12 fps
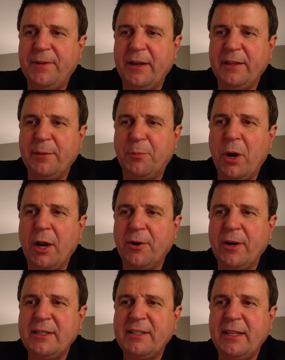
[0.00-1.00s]
the
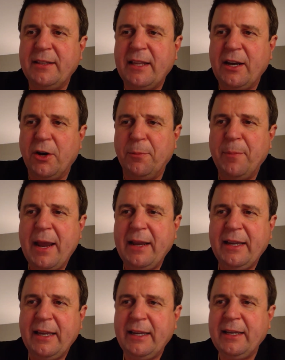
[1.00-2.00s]
progress that they are
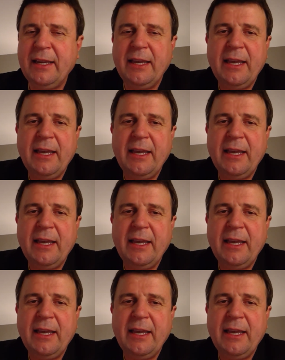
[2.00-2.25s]
making.